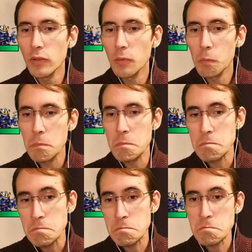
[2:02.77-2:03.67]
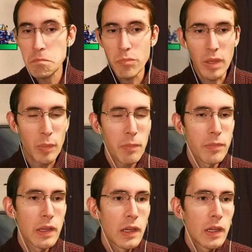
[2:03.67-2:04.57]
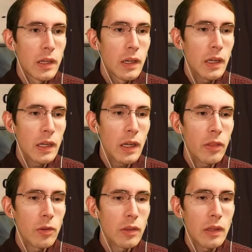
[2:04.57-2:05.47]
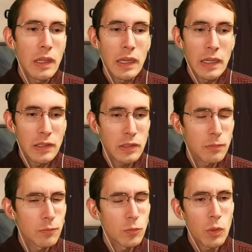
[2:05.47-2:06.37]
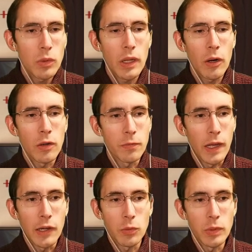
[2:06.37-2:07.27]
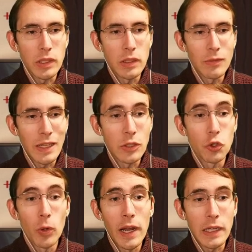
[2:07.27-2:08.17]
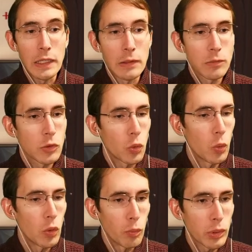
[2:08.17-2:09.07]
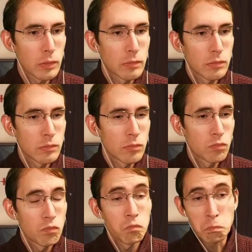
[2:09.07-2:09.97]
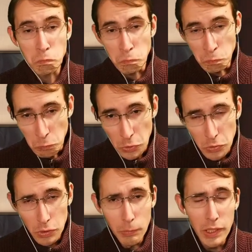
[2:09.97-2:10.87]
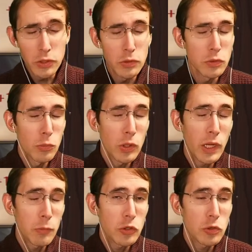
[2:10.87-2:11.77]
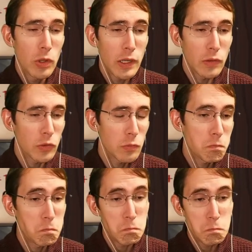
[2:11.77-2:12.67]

things. Maybe. Uh, other than that, what artifacts would we give a dragon group? Could make you do more damage to dragons.